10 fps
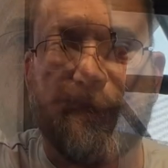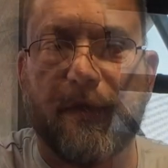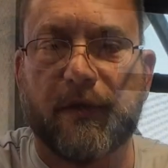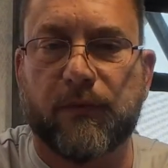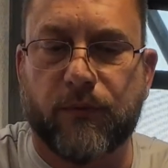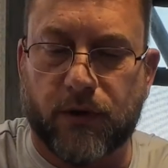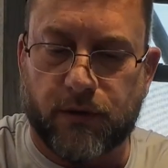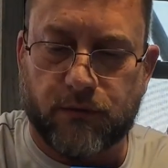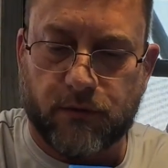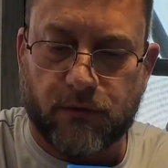This
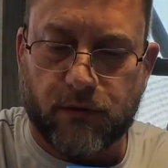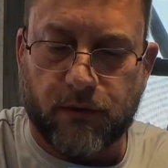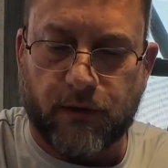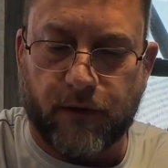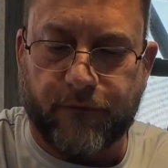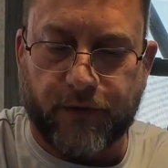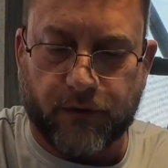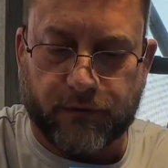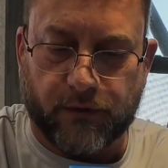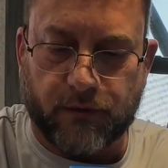one, the
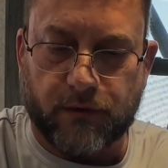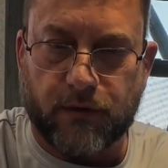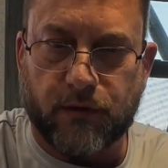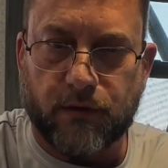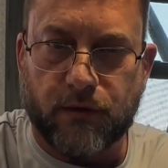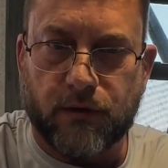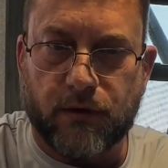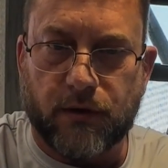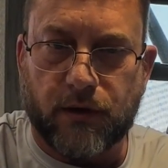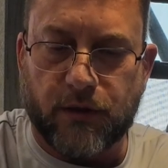filtered,
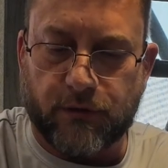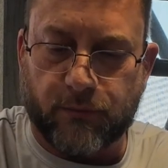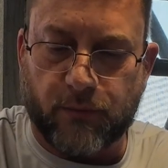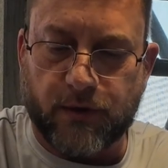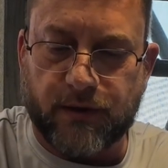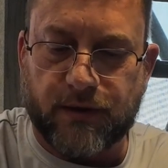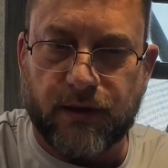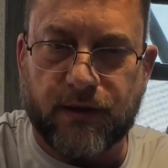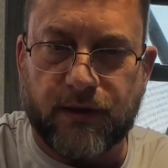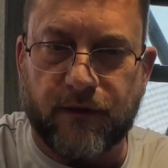is
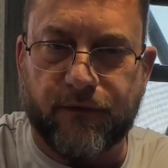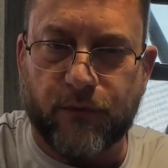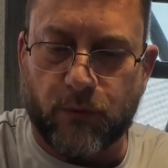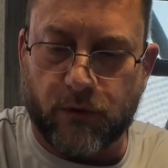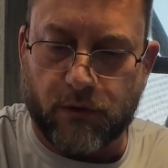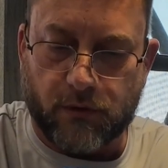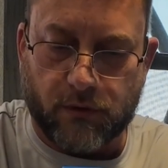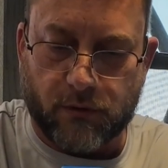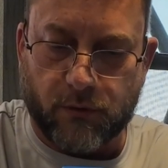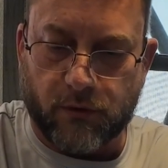164
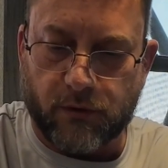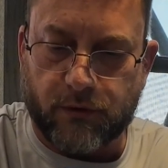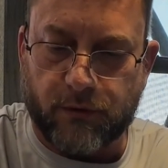or